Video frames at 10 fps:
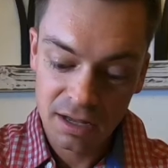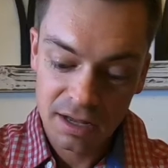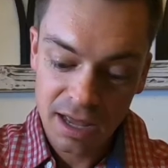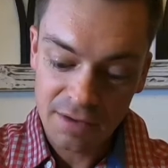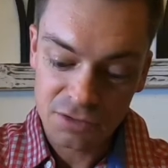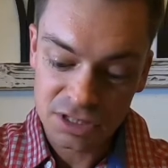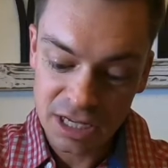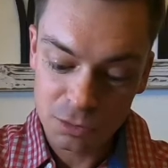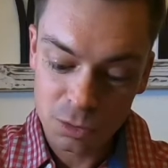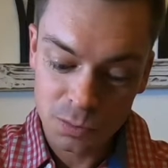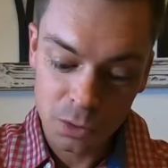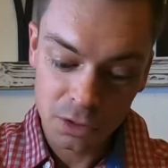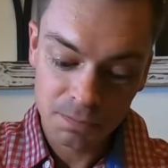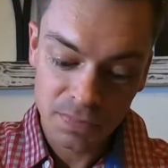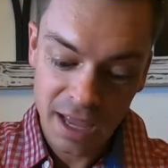After Seth was
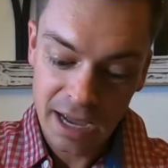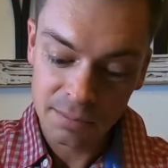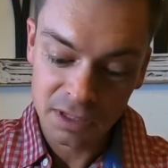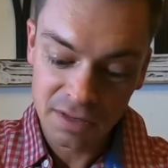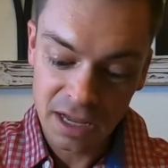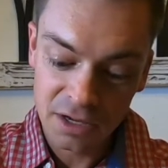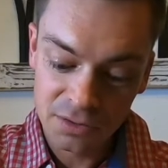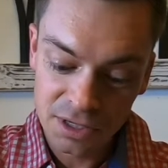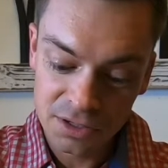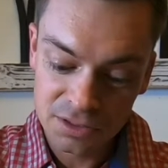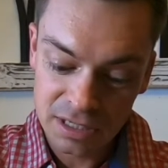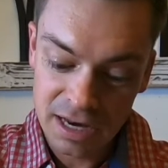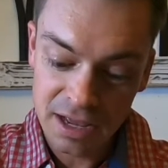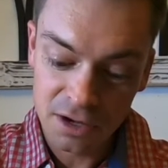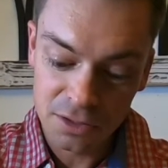born, Adam lived 800 years and
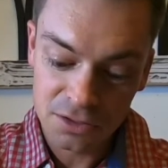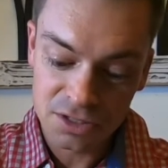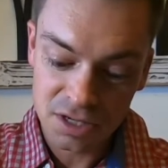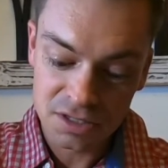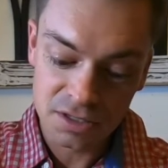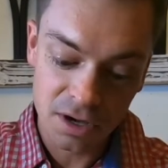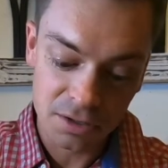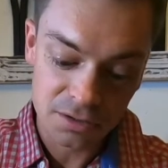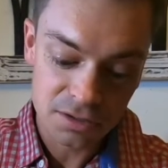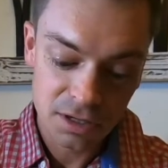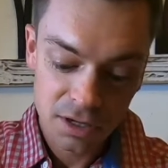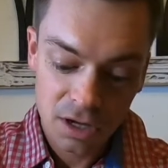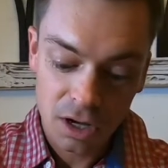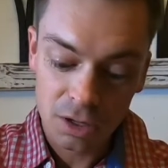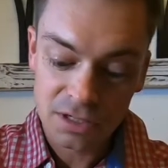had other sons and daughters.
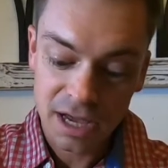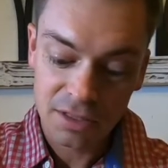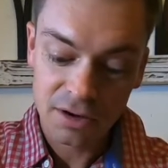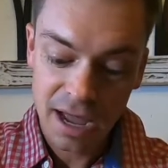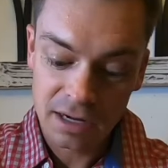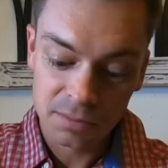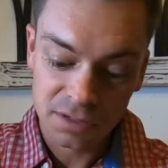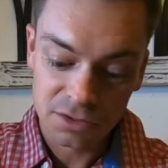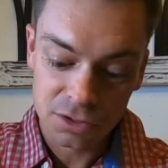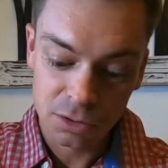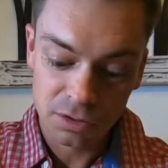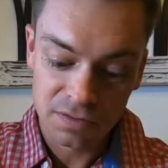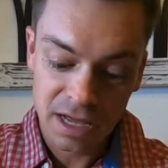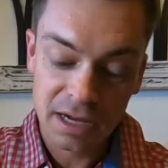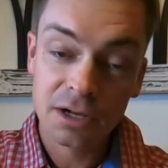Altogether, Adam lived a total of
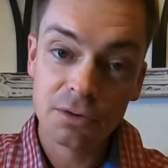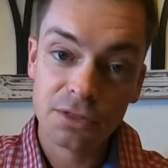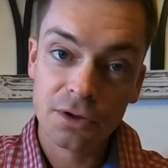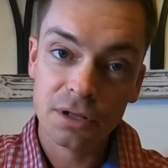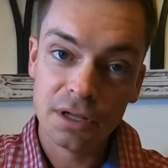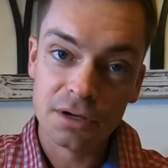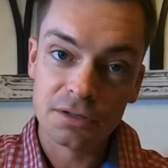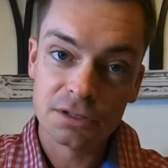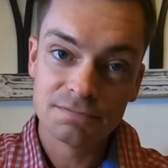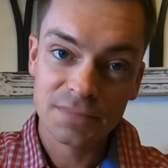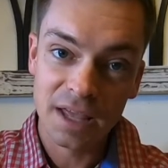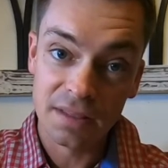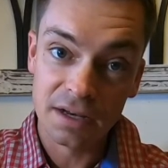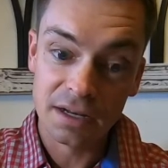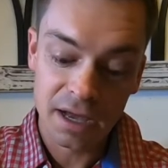930 years, and
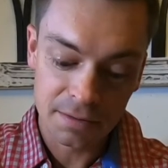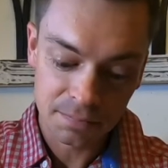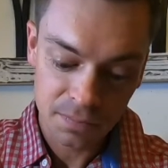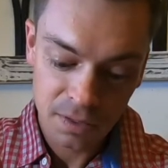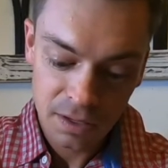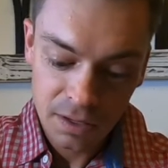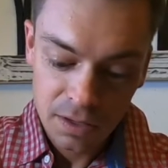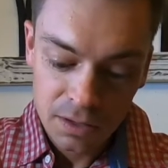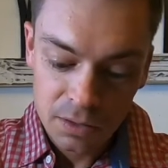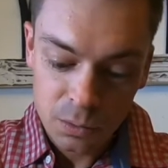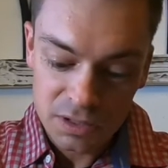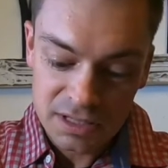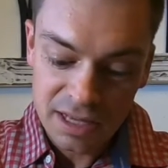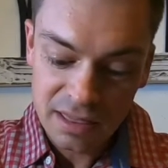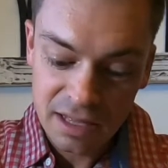then he died. When
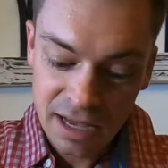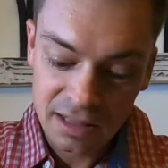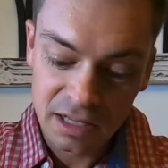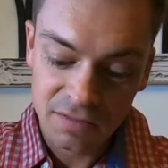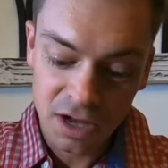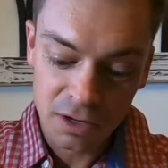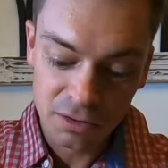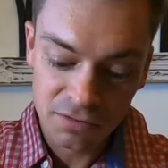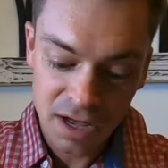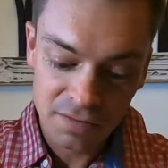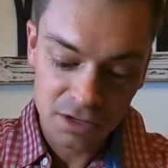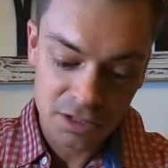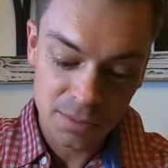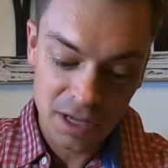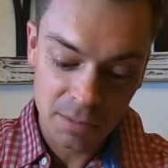Seth had lived 105 years,
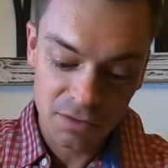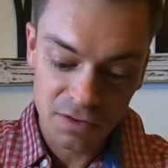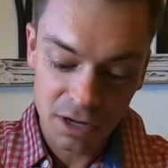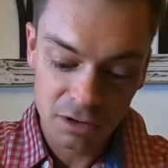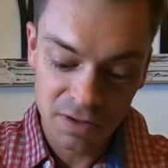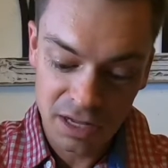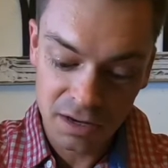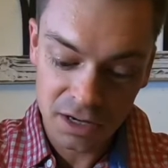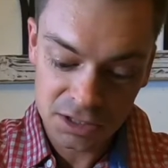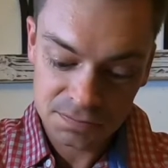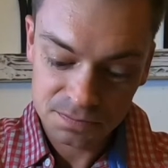he became the father of Enosh.